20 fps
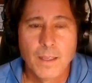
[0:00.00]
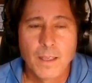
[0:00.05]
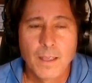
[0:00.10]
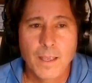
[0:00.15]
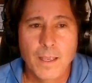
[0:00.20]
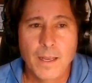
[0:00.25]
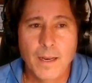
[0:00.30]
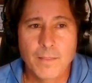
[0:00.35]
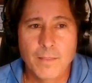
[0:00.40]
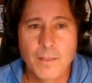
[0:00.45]

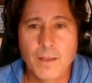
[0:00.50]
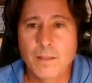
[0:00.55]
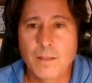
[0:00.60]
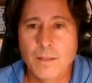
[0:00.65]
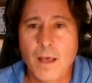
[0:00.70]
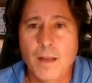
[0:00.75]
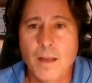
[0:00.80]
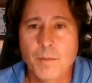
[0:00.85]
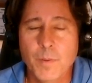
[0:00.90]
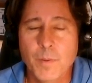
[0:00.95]
and I think a
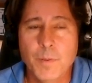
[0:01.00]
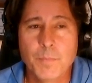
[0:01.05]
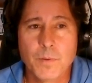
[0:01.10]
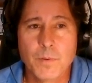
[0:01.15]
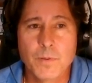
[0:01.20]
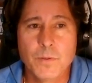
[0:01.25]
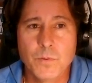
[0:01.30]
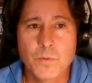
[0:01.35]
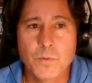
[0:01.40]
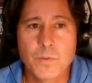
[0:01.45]
lot of
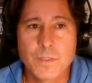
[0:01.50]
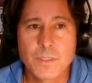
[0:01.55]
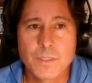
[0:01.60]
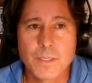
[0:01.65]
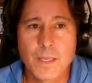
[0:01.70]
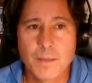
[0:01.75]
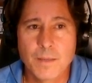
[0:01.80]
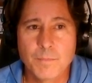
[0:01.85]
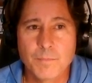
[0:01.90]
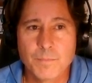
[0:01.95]
people are doing the
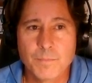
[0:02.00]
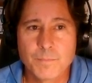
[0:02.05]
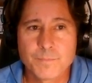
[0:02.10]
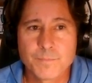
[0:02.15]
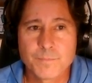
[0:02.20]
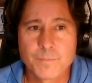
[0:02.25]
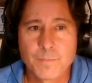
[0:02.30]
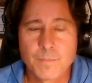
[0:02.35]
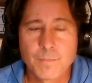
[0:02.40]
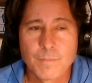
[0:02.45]
same.
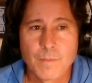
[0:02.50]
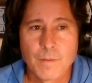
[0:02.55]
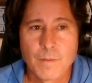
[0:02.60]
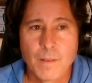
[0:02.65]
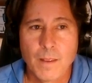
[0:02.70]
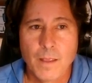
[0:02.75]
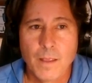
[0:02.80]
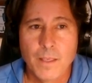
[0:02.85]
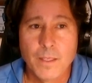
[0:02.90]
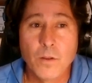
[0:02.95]

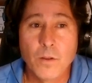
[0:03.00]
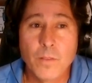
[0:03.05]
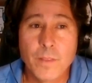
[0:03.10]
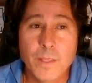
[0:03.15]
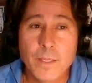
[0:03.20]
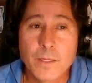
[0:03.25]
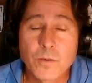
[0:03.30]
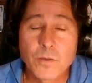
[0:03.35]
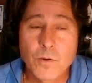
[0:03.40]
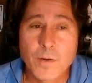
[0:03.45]

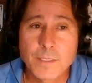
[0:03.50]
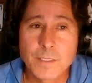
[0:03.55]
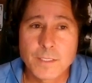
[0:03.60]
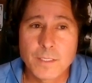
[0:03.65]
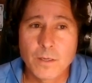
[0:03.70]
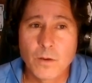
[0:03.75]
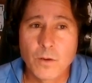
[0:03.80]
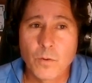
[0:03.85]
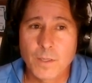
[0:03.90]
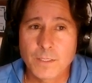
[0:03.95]
The
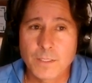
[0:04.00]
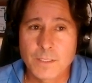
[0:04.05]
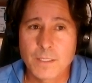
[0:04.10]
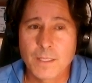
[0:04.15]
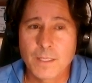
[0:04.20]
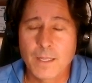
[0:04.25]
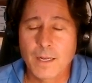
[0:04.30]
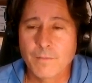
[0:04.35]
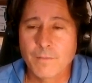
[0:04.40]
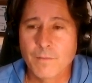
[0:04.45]
interesting question
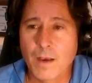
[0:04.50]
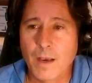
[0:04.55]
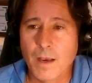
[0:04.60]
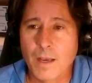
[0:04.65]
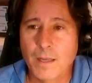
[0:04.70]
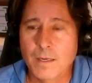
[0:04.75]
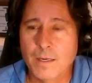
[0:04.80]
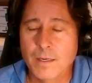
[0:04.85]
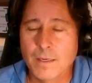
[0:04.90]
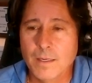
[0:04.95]
that I've
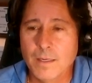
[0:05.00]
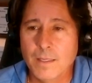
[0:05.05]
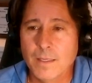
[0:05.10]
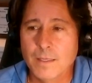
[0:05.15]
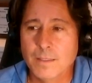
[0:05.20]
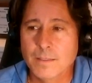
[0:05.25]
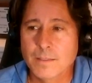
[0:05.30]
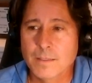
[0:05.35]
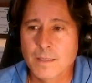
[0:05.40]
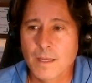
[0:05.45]
gotten
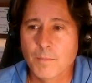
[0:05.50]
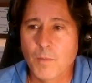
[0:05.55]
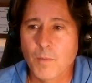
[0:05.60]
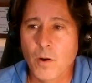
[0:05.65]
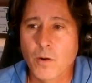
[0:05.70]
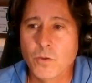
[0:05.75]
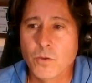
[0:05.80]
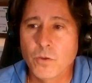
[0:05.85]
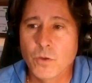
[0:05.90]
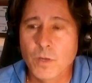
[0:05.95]
is,
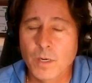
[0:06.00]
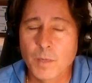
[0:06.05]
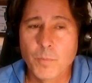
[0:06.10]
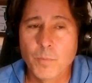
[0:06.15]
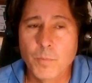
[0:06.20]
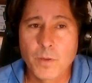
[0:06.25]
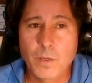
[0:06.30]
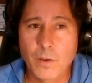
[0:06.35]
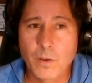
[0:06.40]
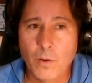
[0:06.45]
are you going to
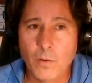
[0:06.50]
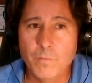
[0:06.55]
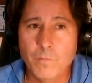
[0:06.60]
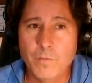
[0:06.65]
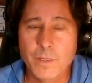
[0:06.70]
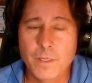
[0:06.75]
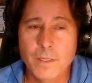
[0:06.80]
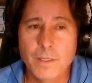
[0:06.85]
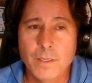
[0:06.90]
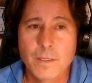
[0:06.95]
put
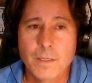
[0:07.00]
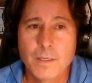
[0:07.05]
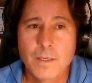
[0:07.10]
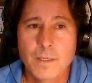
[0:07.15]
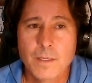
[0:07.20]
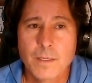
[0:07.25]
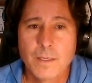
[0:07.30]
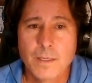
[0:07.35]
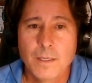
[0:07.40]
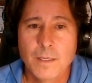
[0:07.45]
COVID
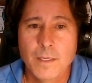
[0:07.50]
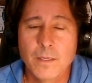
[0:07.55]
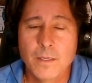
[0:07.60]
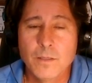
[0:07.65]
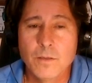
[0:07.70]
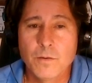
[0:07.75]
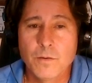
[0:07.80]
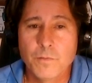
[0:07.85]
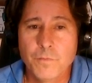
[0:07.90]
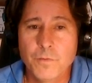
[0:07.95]
in
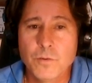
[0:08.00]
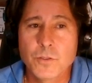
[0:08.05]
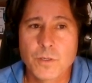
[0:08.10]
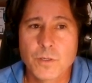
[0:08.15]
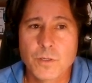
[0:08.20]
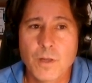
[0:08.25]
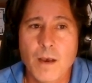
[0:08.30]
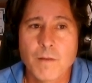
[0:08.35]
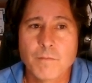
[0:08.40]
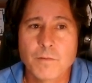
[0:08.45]
your
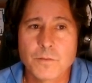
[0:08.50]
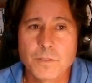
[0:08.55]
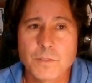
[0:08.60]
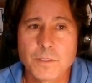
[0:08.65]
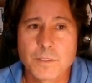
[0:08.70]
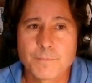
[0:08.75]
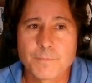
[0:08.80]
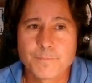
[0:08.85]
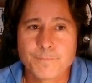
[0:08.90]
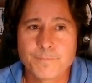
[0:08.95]
future
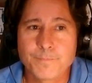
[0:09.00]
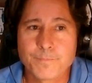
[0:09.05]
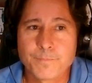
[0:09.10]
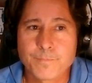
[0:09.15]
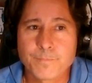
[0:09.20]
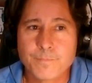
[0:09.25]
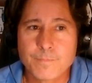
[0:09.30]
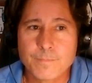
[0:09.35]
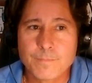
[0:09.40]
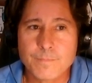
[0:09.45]
novels?
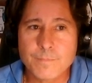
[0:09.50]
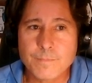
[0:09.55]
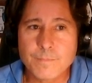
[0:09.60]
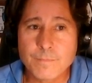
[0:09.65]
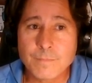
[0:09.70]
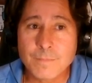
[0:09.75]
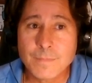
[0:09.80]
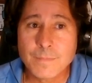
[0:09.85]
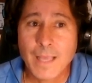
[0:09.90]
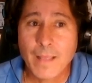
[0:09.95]

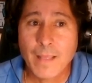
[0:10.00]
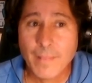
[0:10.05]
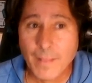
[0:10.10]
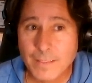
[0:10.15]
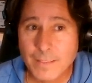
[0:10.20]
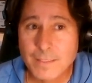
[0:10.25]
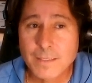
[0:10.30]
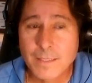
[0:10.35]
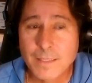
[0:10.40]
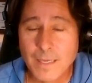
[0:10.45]
And
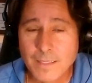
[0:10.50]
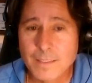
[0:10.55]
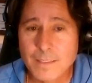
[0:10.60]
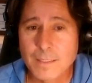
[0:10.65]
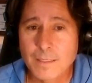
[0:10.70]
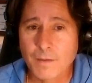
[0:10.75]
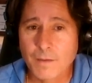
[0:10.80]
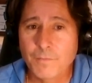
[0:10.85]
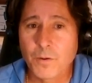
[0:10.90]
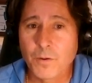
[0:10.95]
that's a
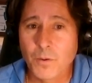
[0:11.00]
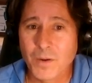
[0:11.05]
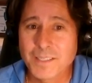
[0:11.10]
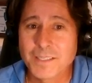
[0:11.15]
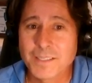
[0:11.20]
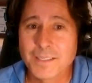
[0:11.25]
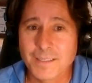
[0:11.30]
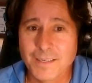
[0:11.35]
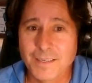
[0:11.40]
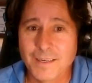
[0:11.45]
tough
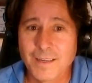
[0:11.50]
question.